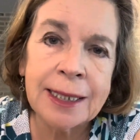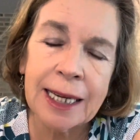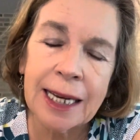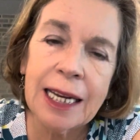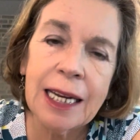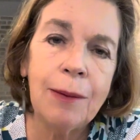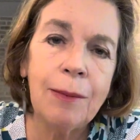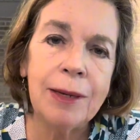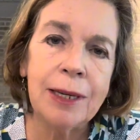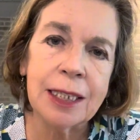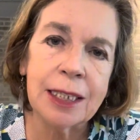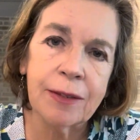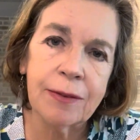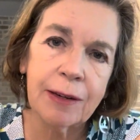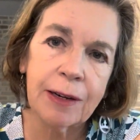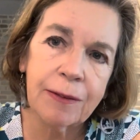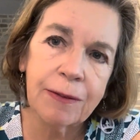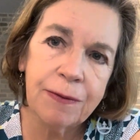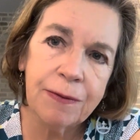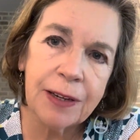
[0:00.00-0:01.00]
enemies of
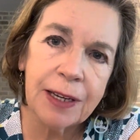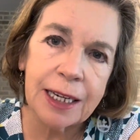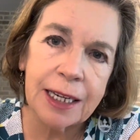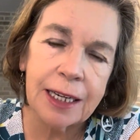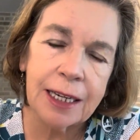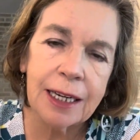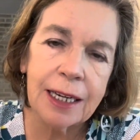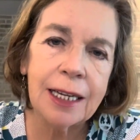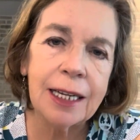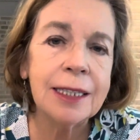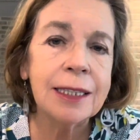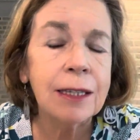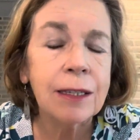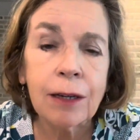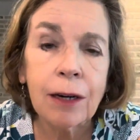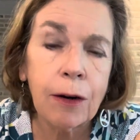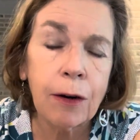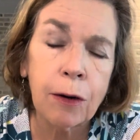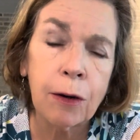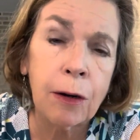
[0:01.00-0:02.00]
our feet is in
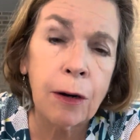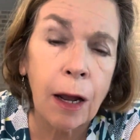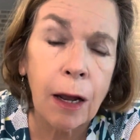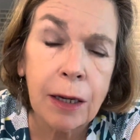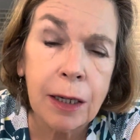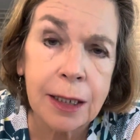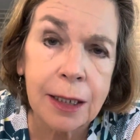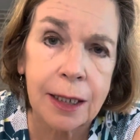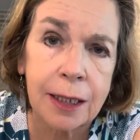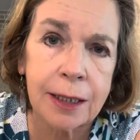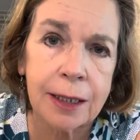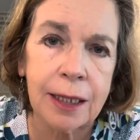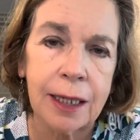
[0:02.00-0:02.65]
our closets.